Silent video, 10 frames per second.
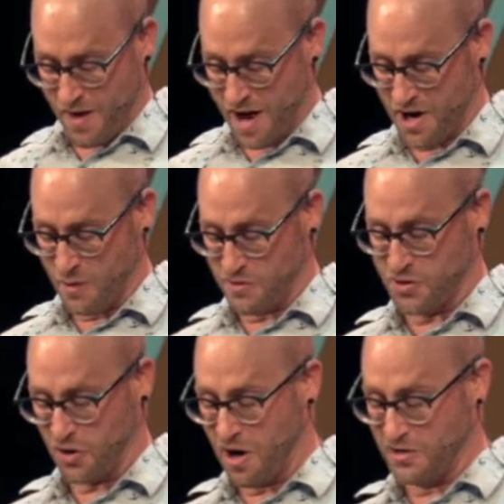and I was
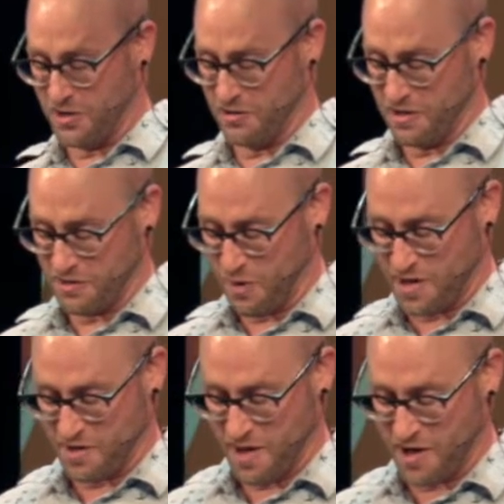drawn to it, so I
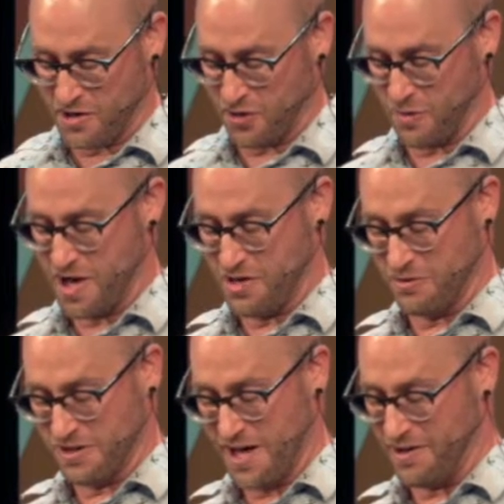decided to write you
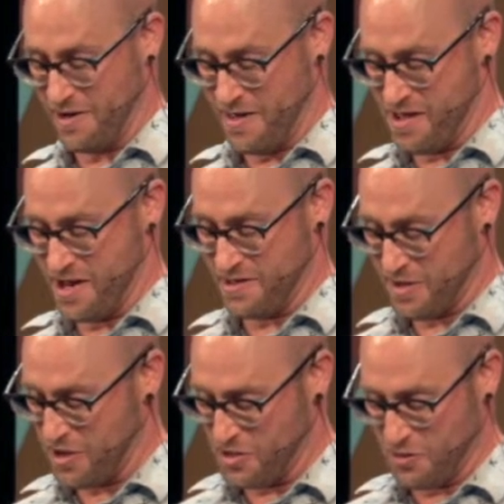a letter. And then I
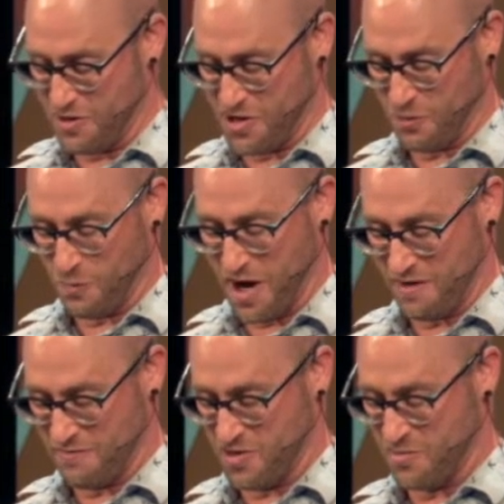saw you and your
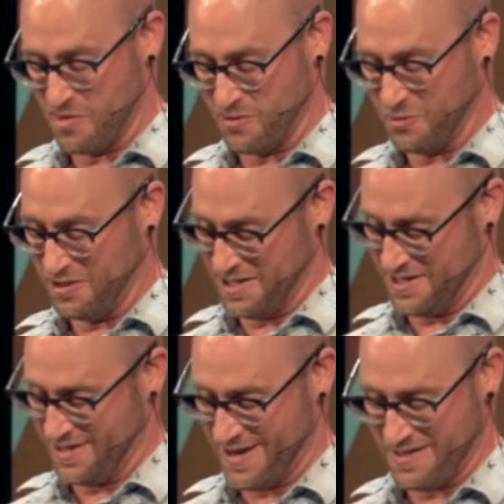wife in the
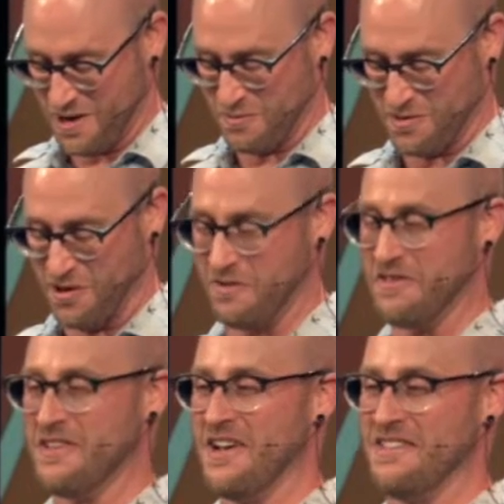Missoulian, and that was all the
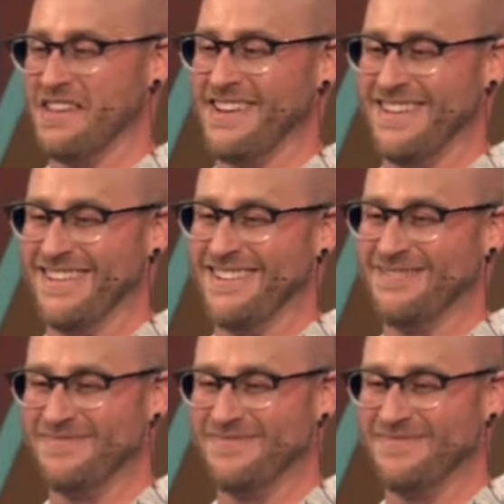signs I needed.